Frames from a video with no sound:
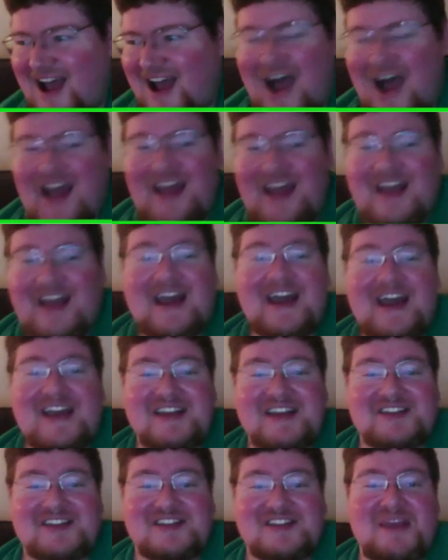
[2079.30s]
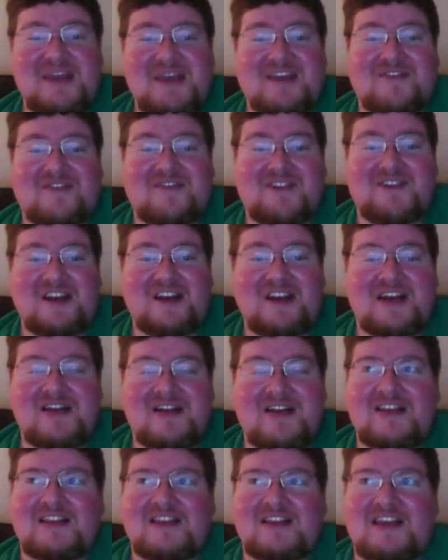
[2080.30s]
And I actually make a funny,
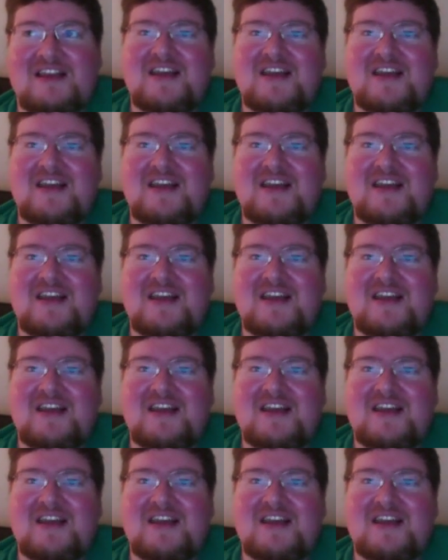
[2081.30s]
like,